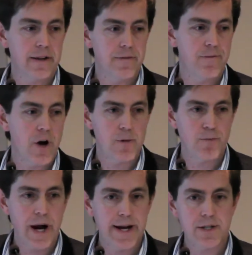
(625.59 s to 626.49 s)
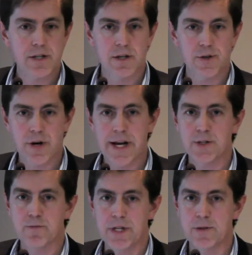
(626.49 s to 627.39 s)
that vibrates and
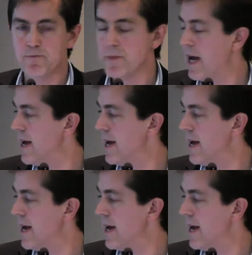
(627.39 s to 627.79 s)
transmits